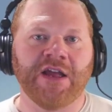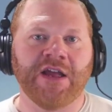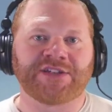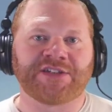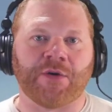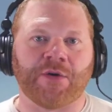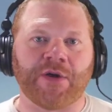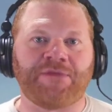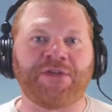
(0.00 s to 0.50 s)

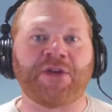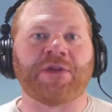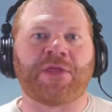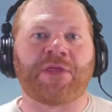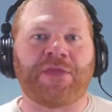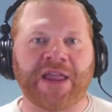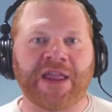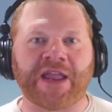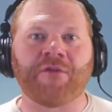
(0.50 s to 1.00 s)
So if you can
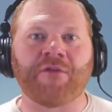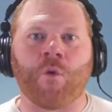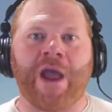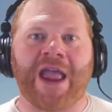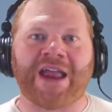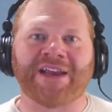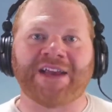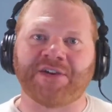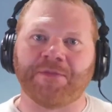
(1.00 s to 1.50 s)
think of a
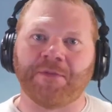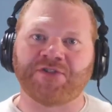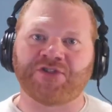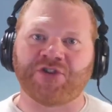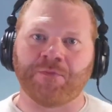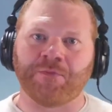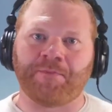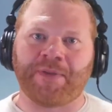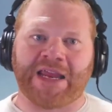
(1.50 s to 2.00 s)
way
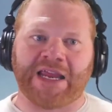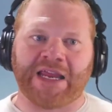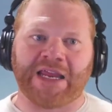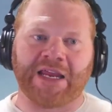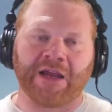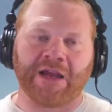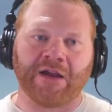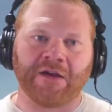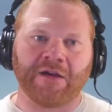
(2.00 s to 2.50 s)
to
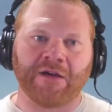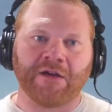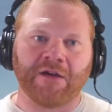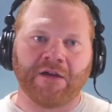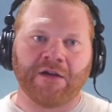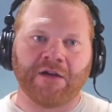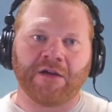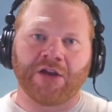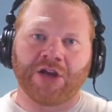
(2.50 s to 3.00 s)
be
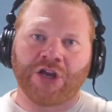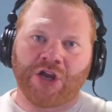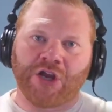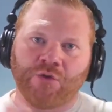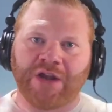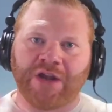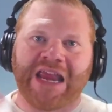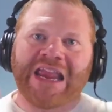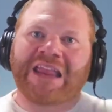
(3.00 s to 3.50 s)

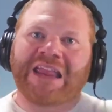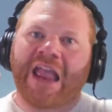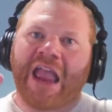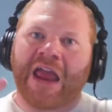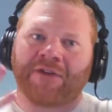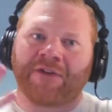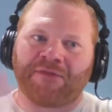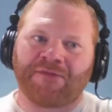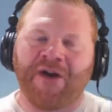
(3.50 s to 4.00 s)
unique
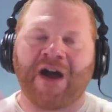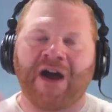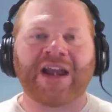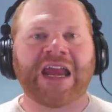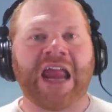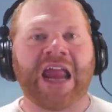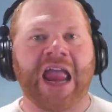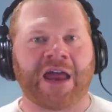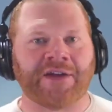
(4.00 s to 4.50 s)
and
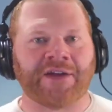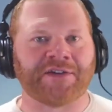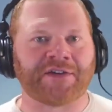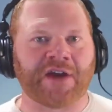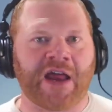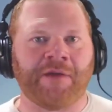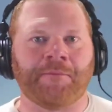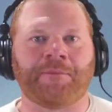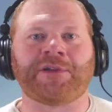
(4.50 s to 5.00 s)
funny and
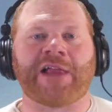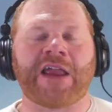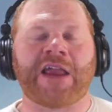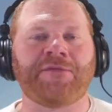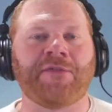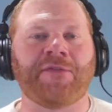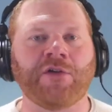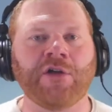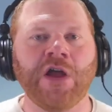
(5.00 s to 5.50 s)

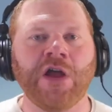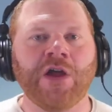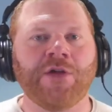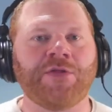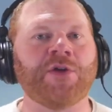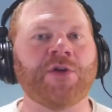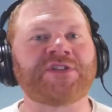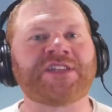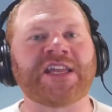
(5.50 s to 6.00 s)
playful,
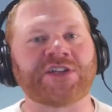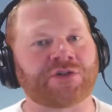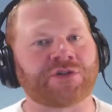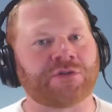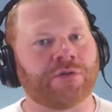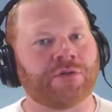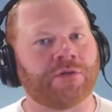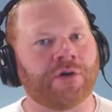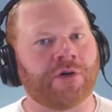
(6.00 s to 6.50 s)
those things
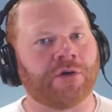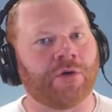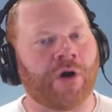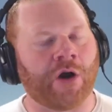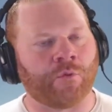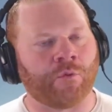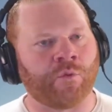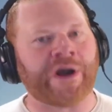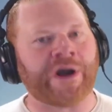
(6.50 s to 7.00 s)

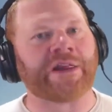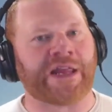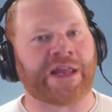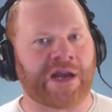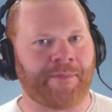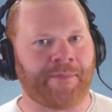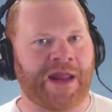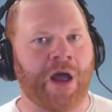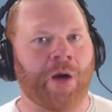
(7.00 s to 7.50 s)
are really going
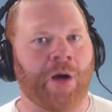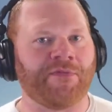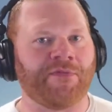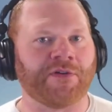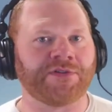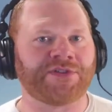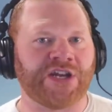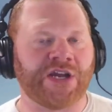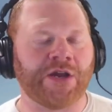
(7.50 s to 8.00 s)
to be helpful
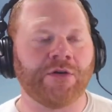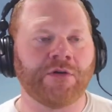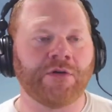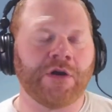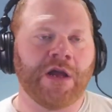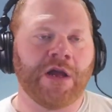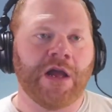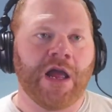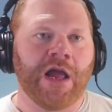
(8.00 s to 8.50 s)
to you.
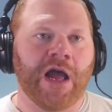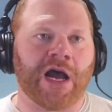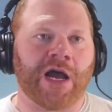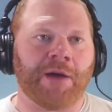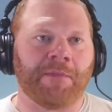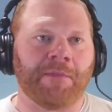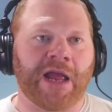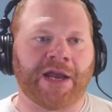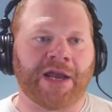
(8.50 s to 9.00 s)

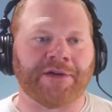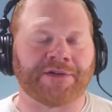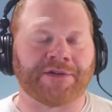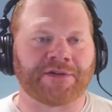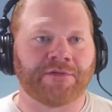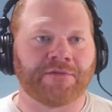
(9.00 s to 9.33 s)
And